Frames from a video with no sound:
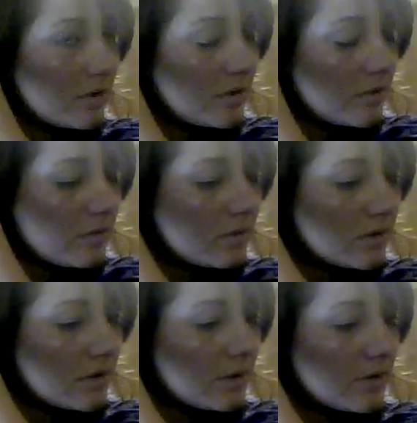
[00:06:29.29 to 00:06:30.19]
And hold
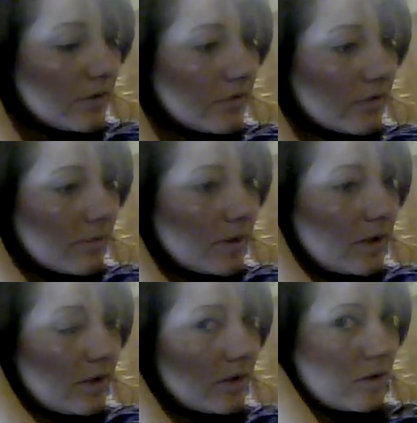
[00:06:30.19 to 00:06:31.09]
it there for a minute.